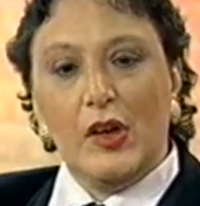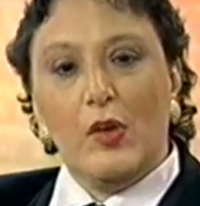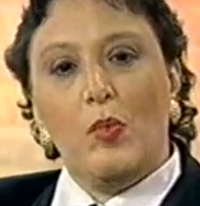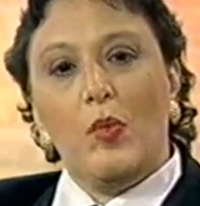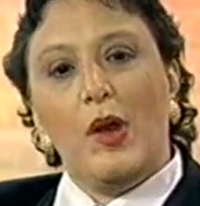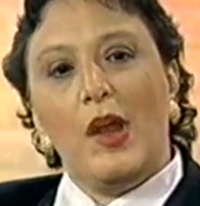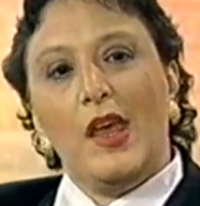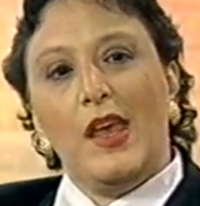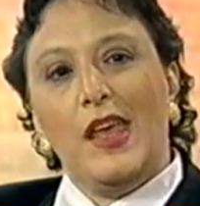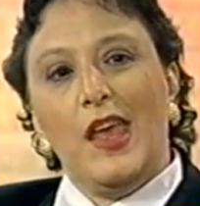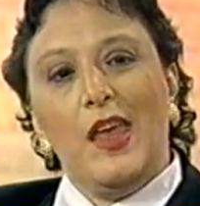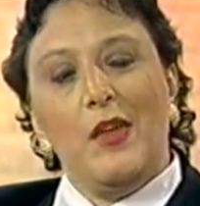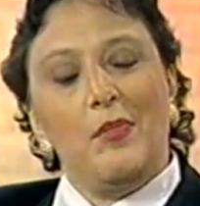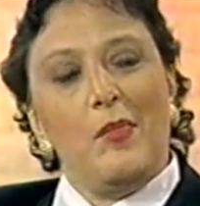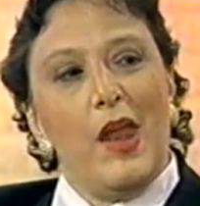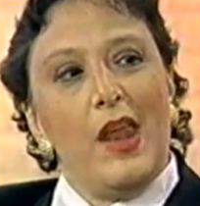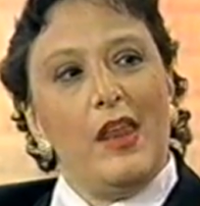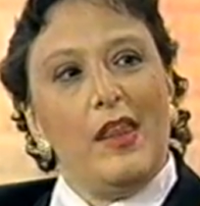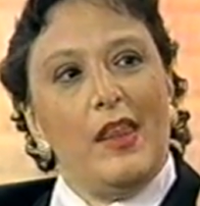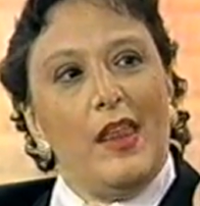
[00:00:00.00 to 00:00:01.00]
and when I came
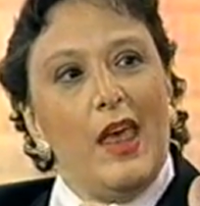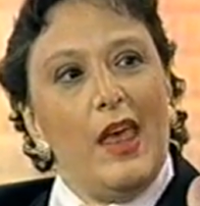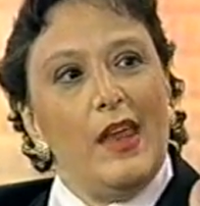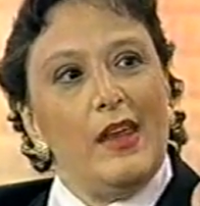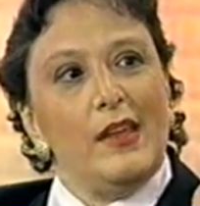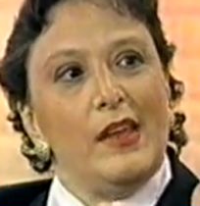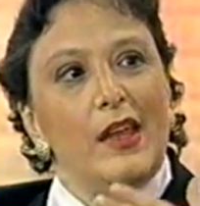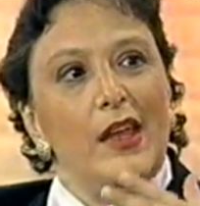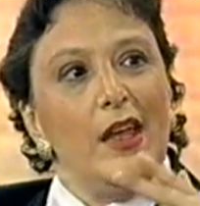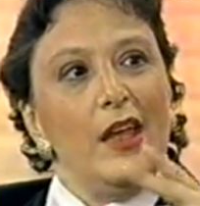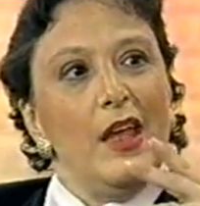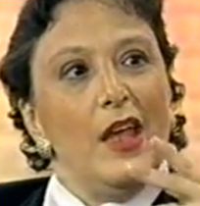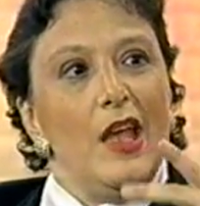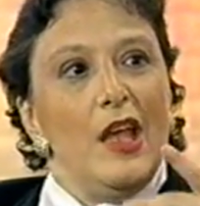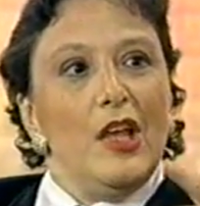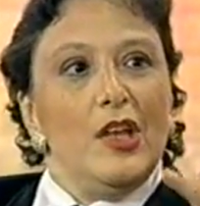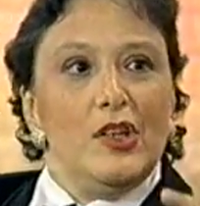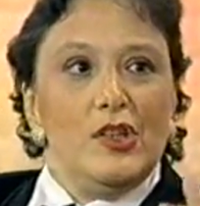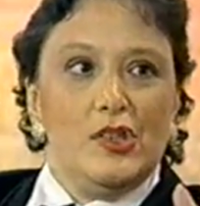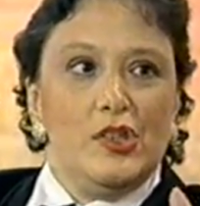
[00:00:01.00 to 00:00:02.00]
out of that,
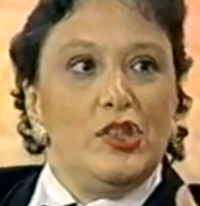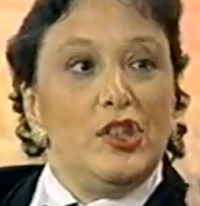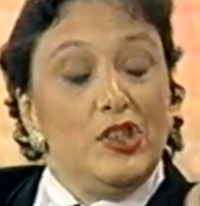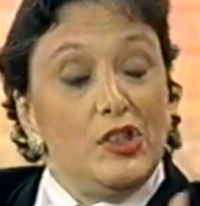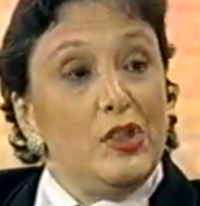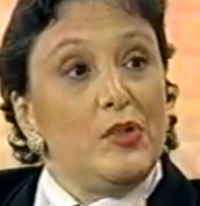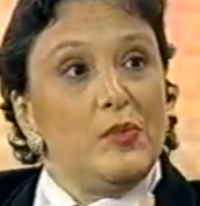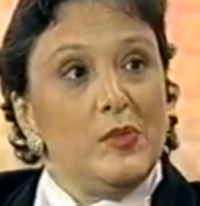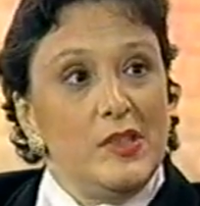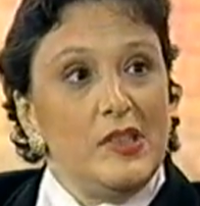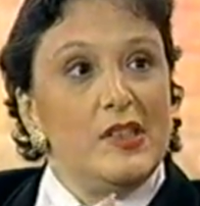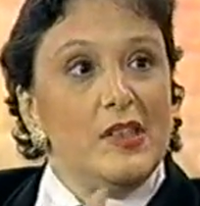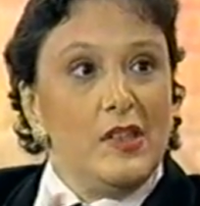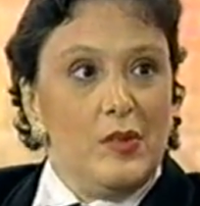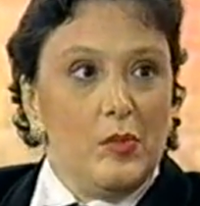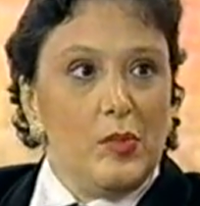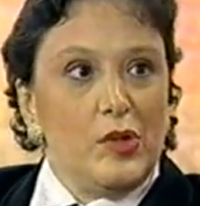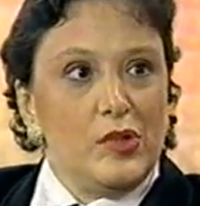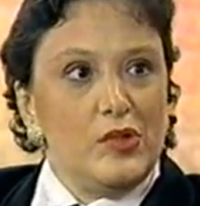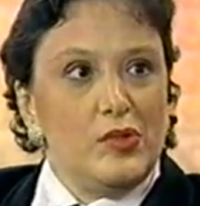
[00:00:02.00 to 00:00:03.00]
she took me to the
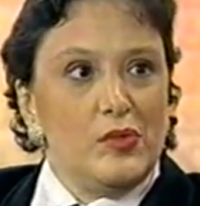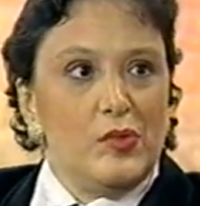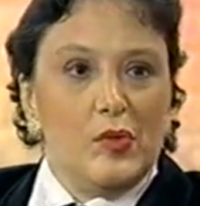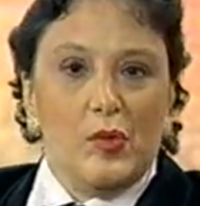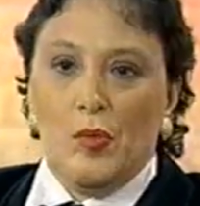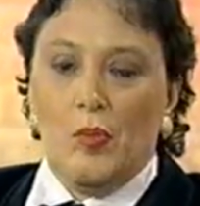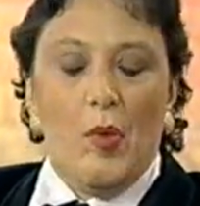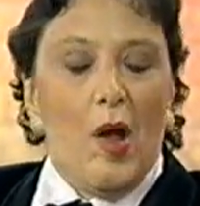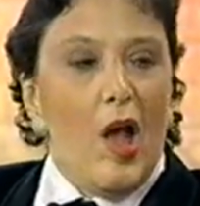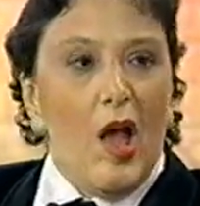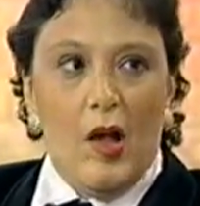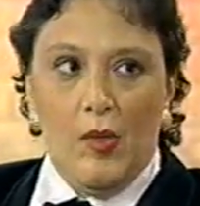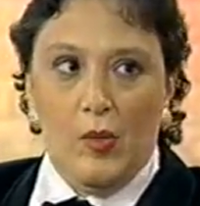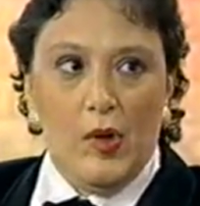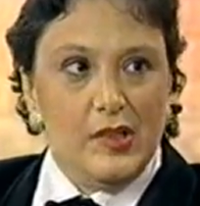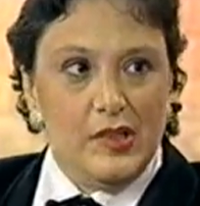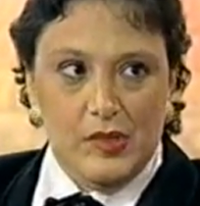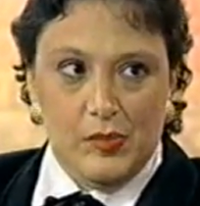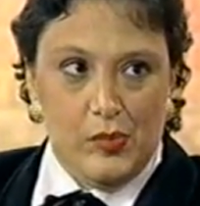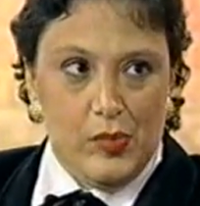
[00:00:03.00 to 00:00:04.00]
emergency room. I
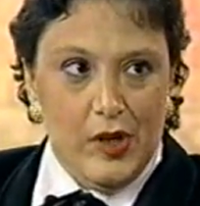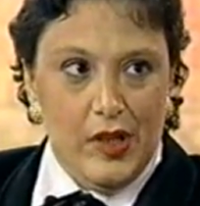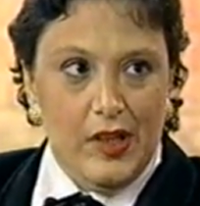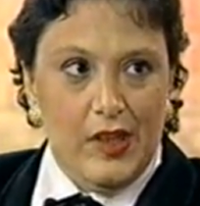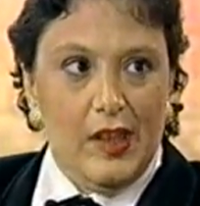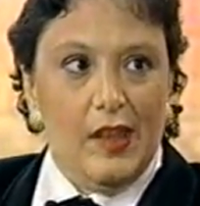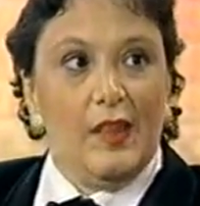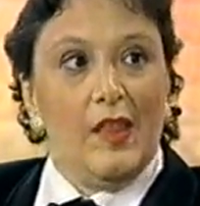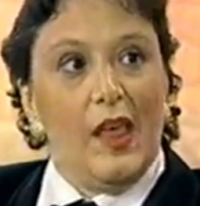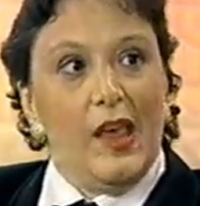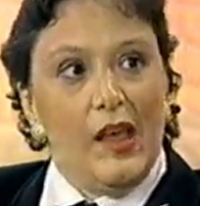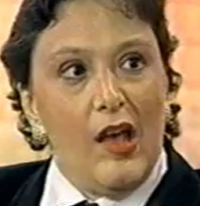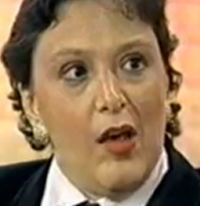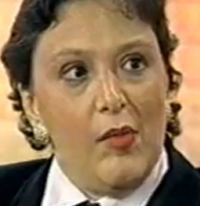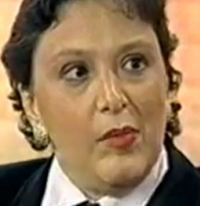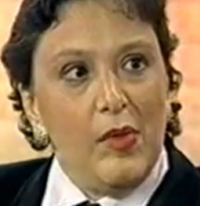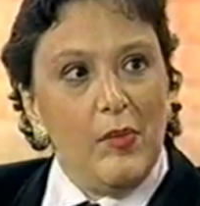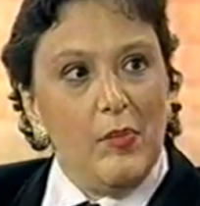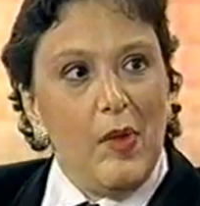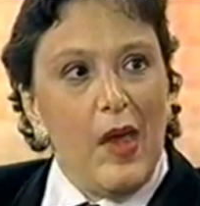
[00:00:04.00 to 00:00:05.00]
wasn't breathing. They got
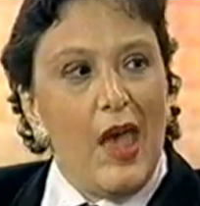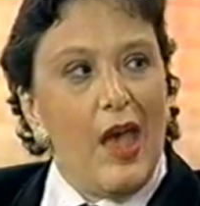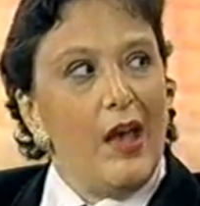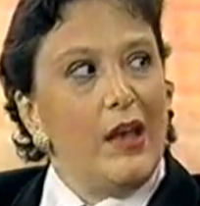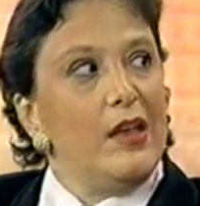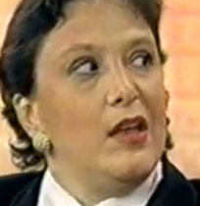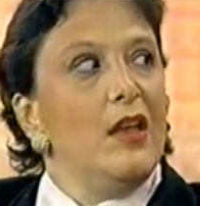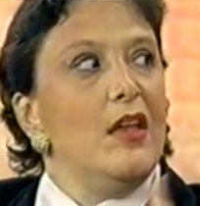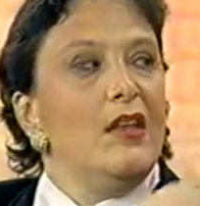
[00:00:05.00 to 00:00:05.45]
me back.